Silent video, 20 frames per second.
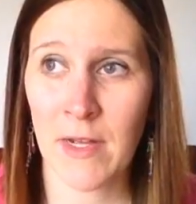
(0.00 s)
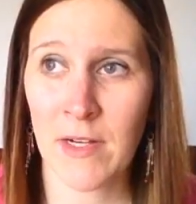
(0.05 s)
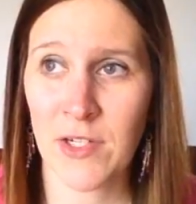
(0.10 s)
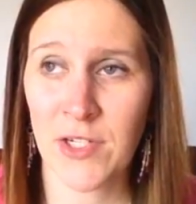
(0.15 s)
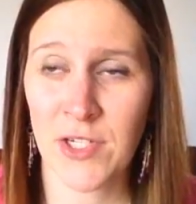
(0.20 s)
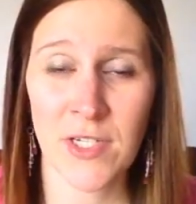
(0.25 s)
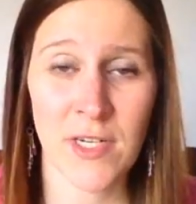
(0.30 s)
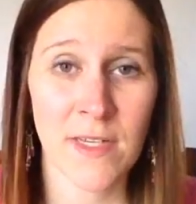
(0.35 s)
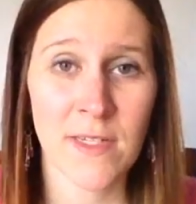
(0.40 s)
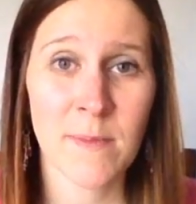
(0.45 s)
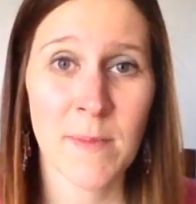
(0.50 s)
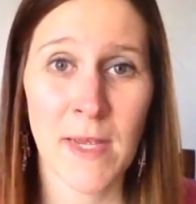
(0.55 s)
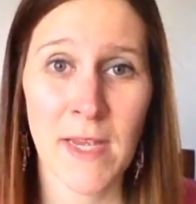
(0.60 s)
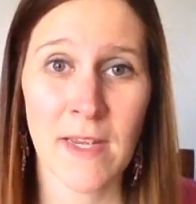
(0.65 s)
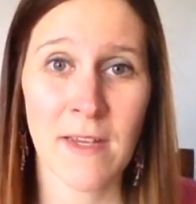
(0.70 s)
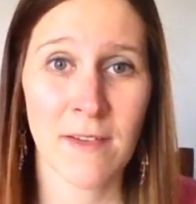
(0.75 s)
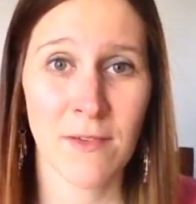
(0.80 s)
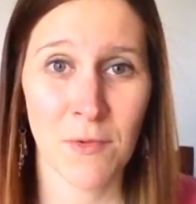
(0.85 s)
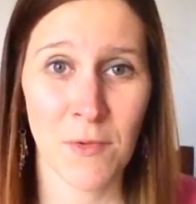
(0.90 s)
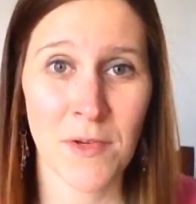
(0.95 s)
She does
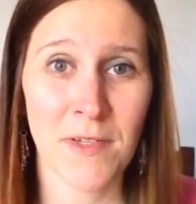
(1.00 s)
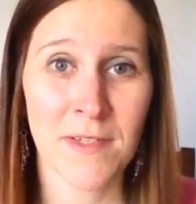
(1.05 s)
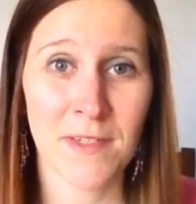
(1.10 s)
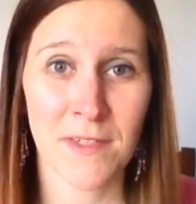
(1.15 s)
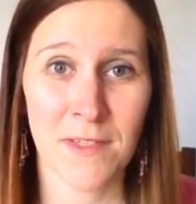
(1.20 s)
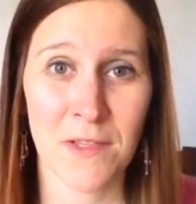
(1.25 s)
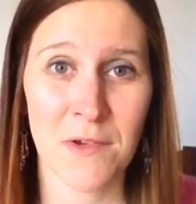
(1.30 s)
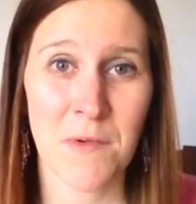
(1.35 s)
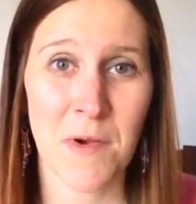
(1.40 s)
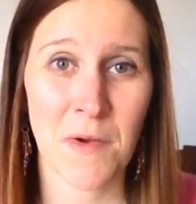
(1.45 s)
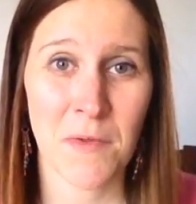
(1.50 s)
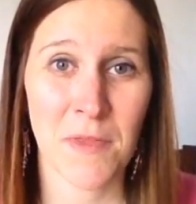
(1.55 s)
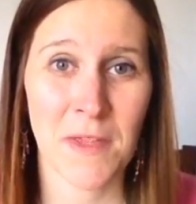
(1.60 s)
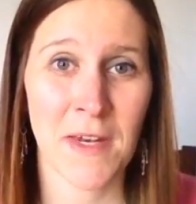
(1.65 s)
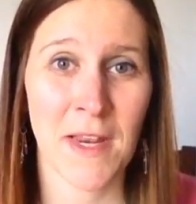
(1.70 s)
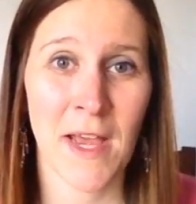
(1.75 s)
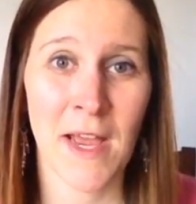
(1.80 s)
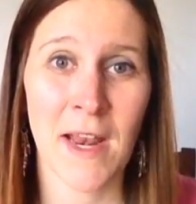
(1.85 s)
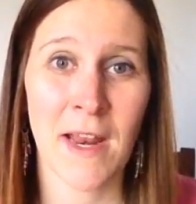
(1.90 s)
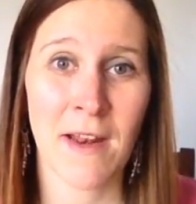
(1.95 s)
make noises throughout the
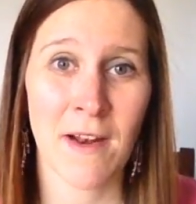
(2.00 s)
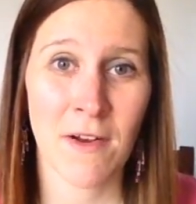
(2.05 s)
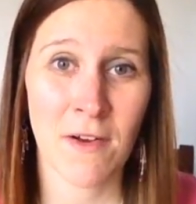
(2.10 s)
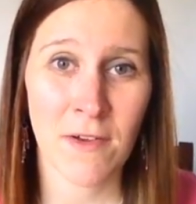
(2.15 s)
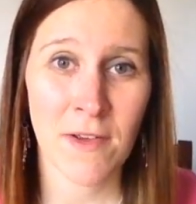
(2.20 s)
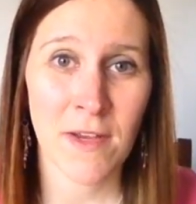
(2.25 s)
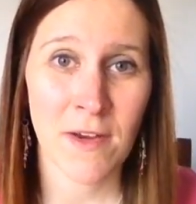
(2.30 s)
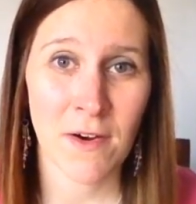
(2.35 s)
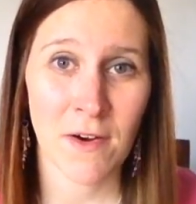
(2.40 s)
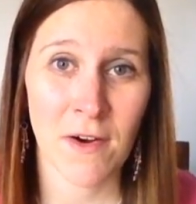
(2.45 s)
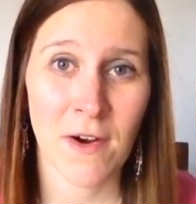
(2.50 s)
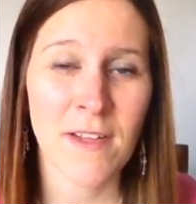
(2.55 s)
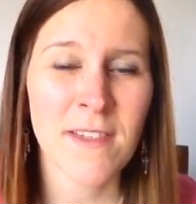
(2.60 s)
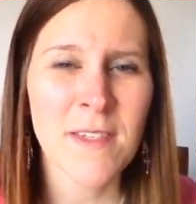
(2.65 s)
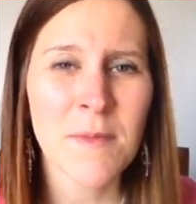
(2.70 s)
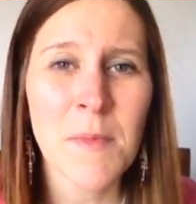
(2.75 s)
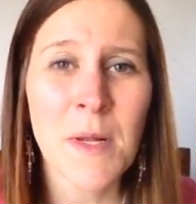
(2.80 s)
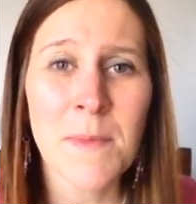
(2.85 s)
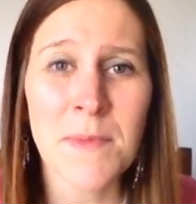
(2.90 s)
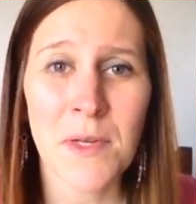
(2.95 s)
night and I'll hear her. And
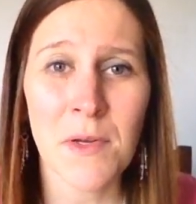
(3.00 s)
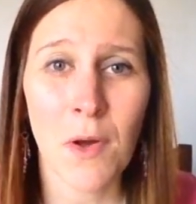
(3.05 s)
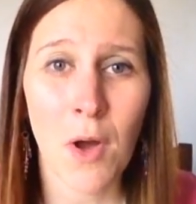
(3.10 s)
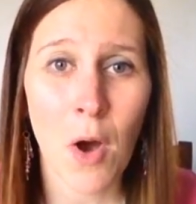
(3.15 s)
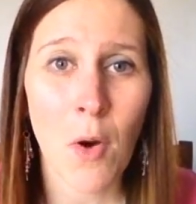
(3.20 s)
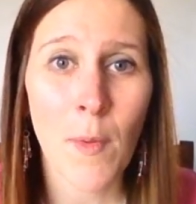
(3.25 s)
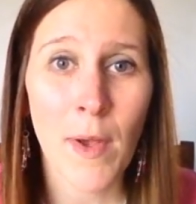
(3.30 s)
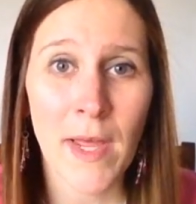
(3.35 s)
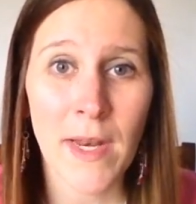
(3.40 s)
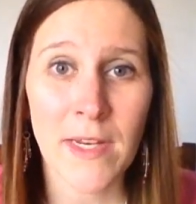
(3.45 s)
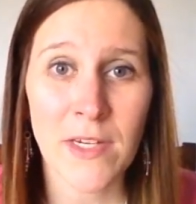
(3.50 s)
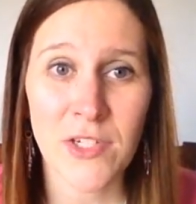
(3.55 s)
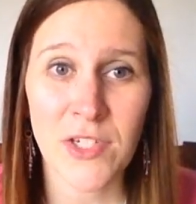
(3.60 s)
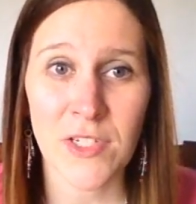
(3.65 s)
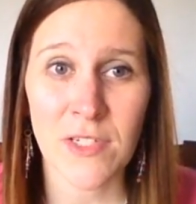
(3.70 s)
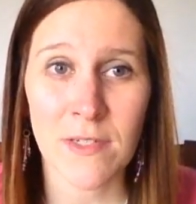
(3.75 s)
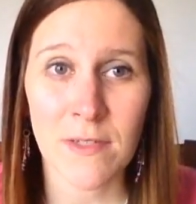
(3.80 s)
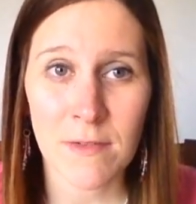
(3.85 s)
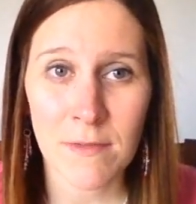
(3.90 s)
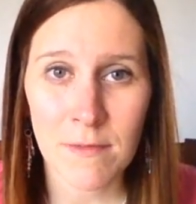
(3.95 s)
sometimes I'll go in and
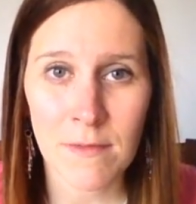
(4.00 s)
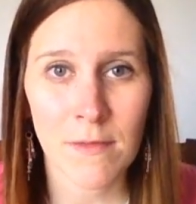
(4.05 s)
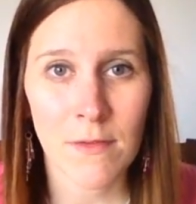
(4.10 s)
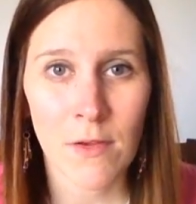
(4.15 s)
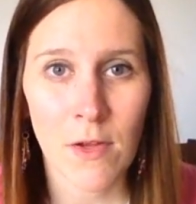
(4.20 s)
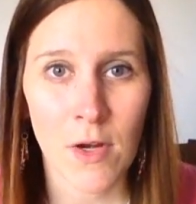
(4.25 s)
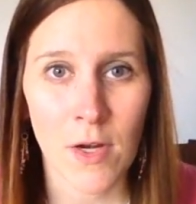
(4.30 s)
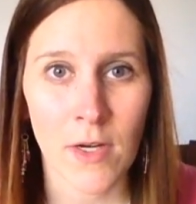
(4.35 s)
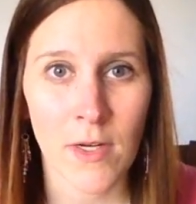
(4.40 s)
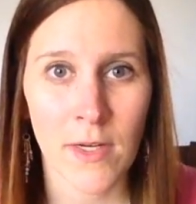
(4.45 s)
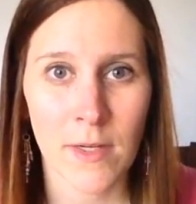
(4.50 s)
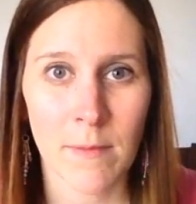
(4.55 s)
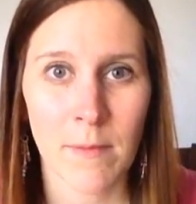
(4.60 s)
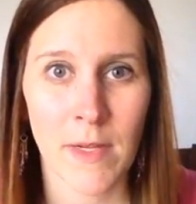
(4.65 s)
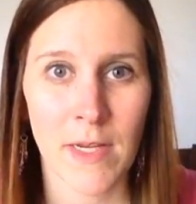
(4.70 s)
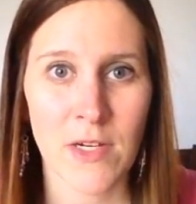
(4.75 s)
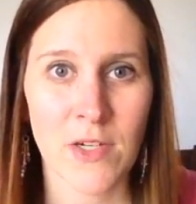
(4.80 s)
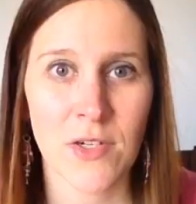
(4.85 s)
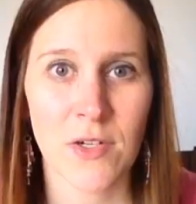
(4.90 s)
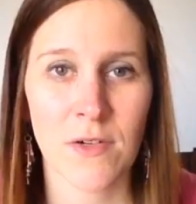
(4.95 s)
just look and
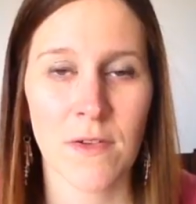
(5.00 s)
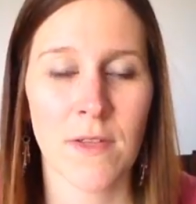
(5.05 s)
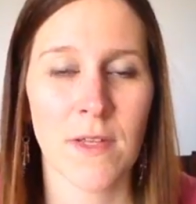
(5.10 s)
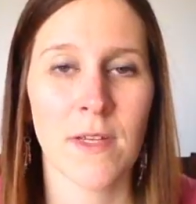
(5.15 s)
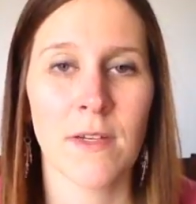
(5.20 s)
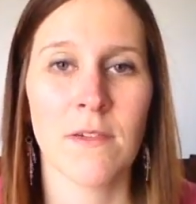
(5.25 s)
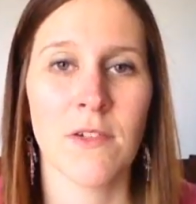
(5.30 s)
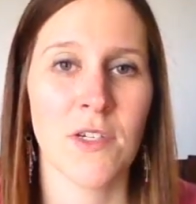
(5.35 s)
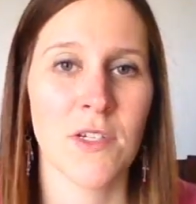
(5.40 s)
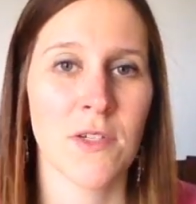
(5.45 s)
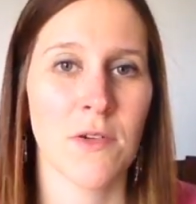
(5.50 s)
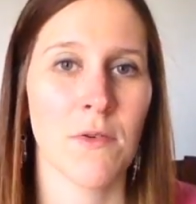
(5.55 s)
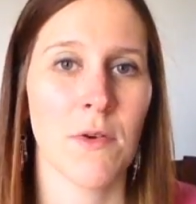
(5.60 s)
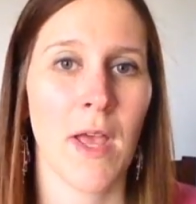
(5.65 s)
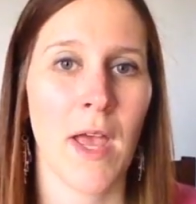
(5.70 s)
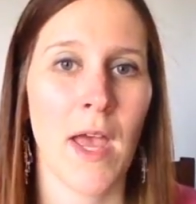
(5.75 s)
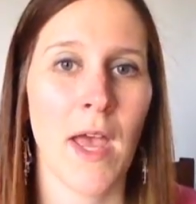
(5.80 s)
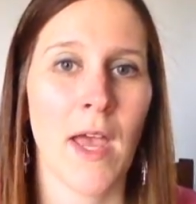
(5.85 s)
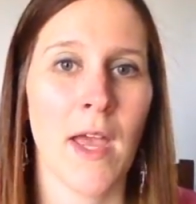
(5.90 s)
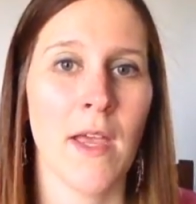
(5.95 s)
make sure that she's
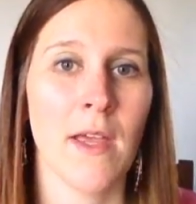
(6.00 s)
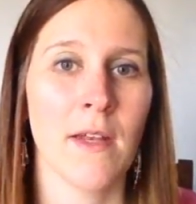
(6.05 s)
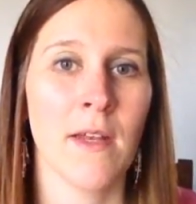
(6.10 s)
okay.